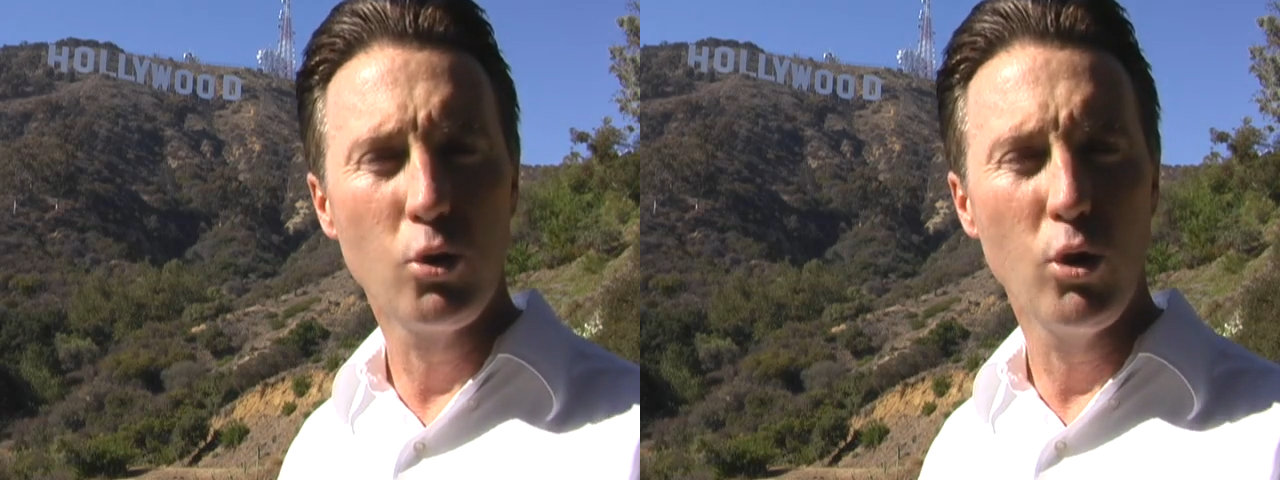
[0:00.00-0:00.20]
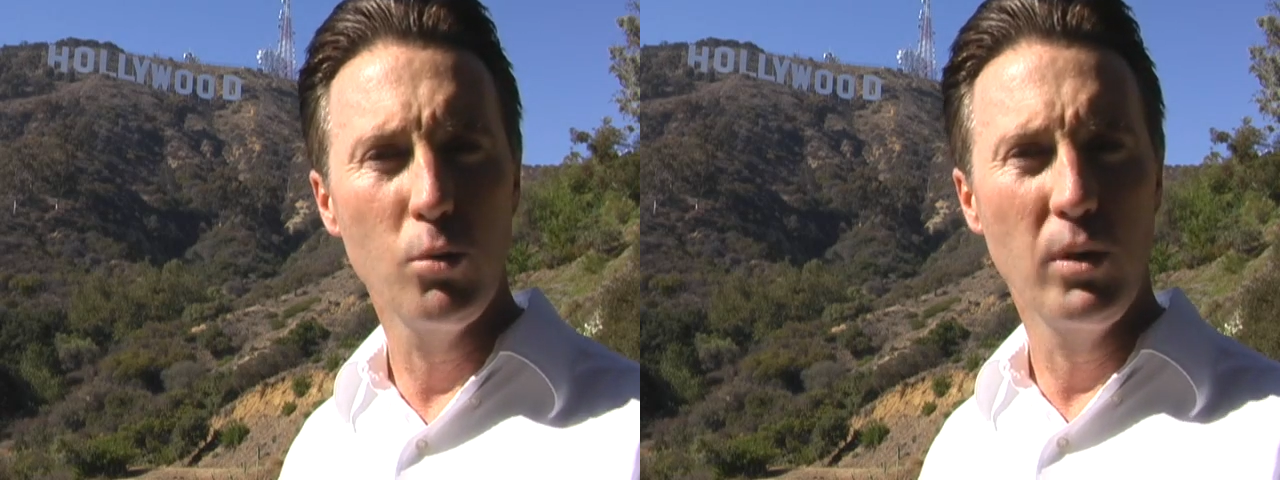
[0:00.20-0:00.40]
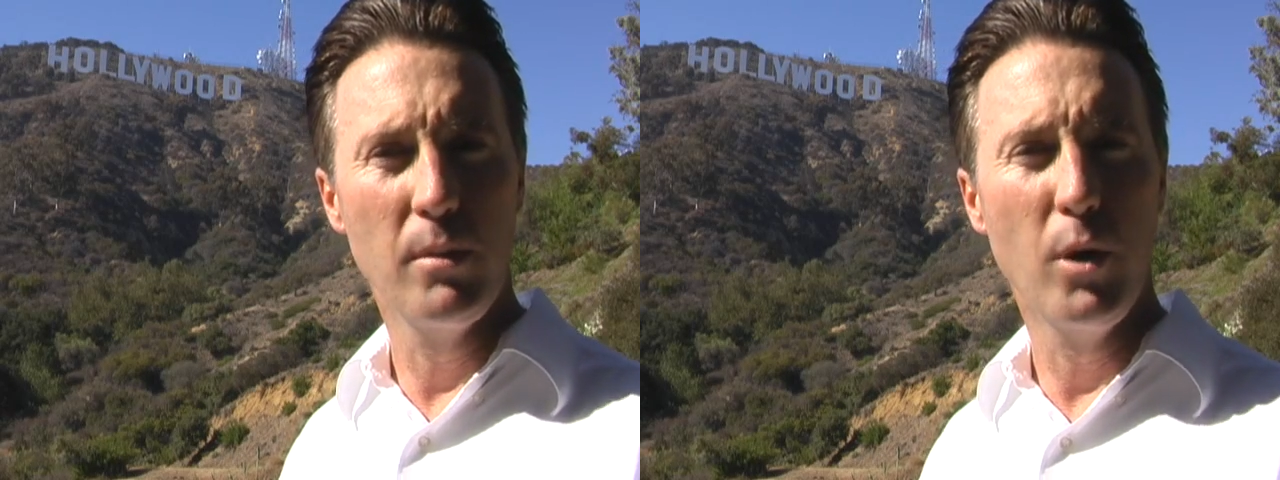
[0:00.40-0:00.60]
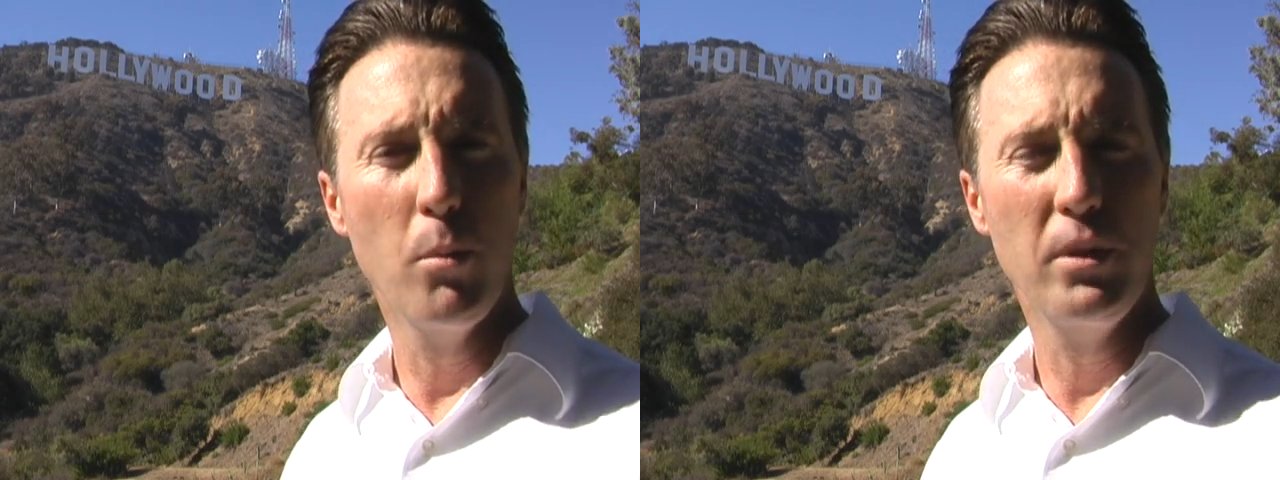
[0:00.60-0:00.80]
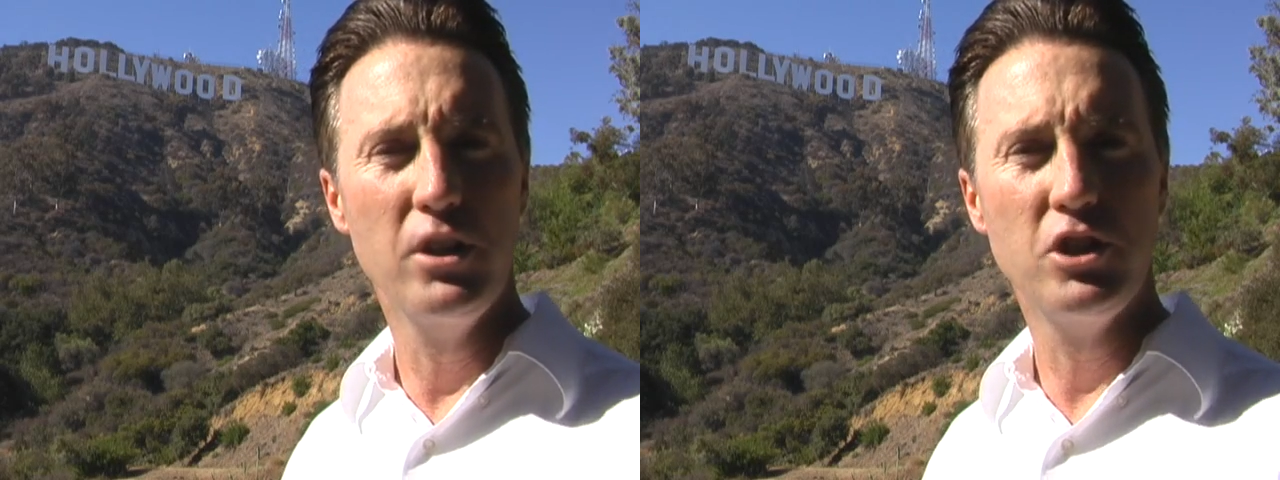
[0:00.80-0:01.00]
court with him
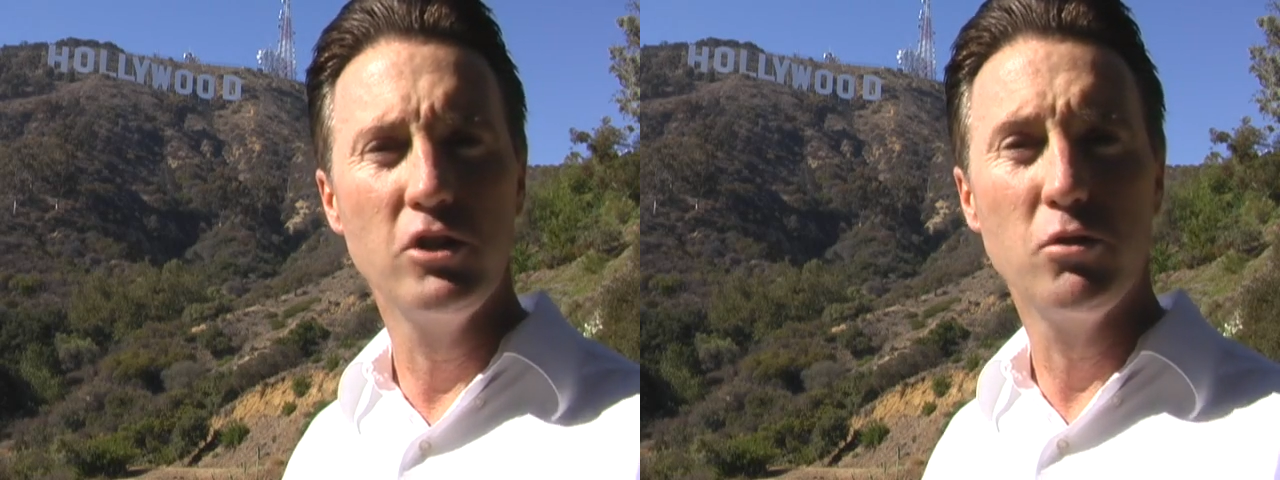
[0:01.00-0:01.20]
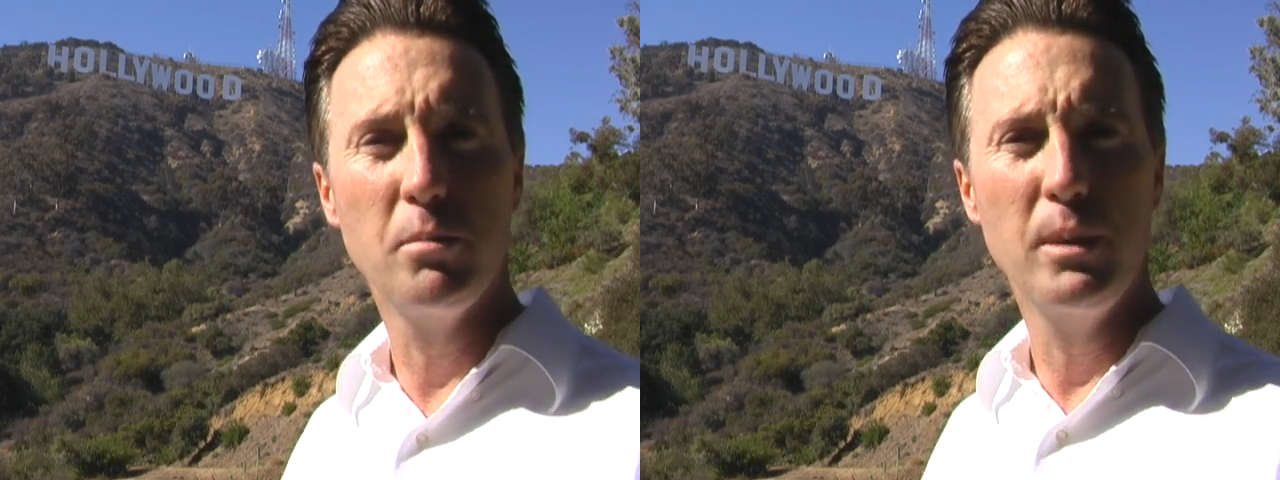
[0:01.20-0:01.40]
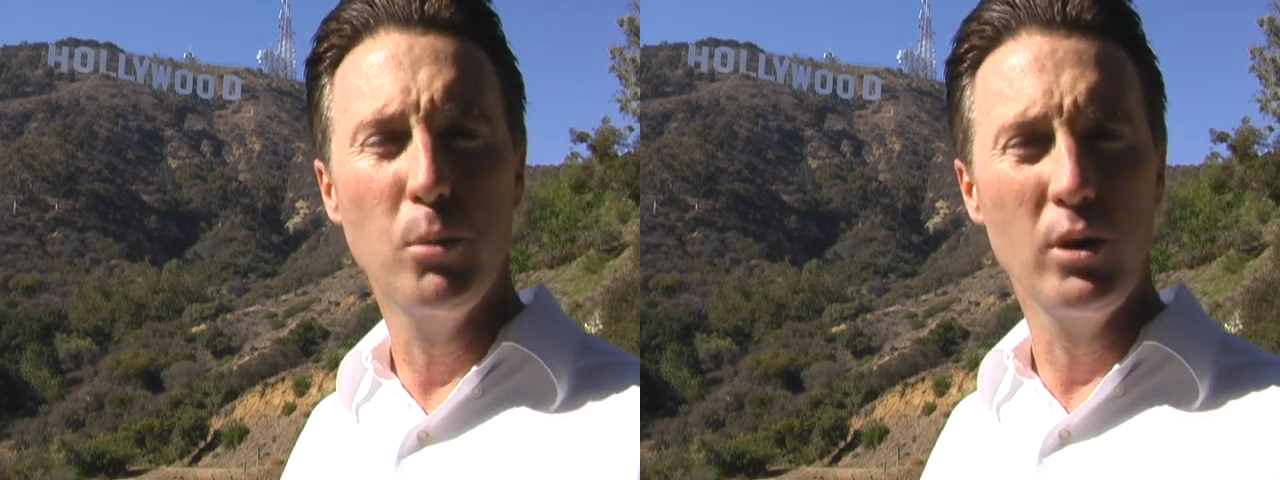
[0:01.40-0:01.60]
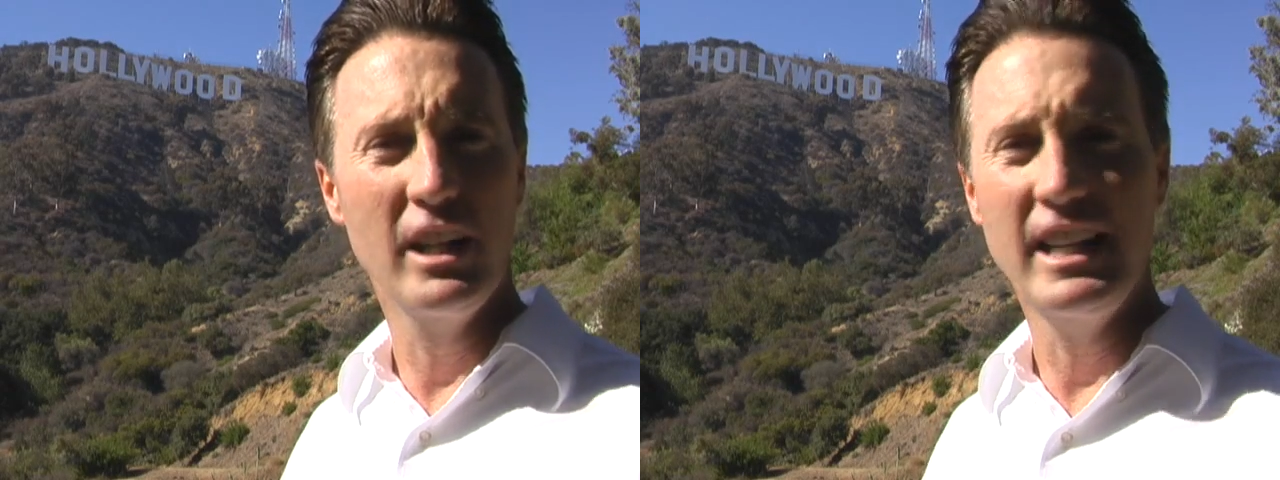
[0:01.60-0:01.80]
hoping the judge would be more